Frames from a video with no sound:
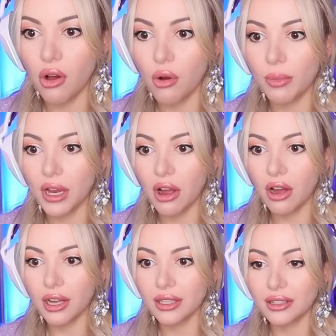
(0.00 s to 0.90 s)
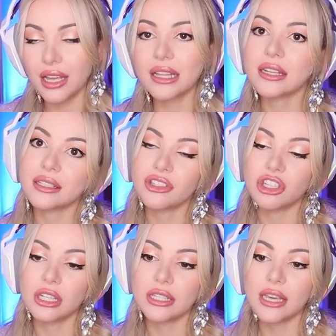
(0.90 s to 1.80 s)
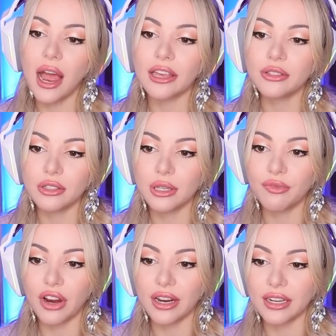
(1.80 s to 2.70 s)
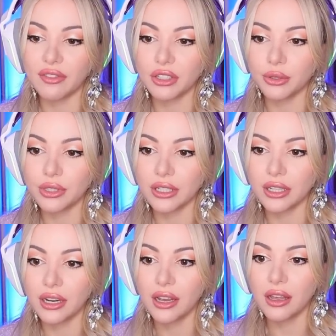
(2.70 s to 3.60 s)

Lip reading: Oh my God, that is genius. See, I used to deep fry it, I never toasted it.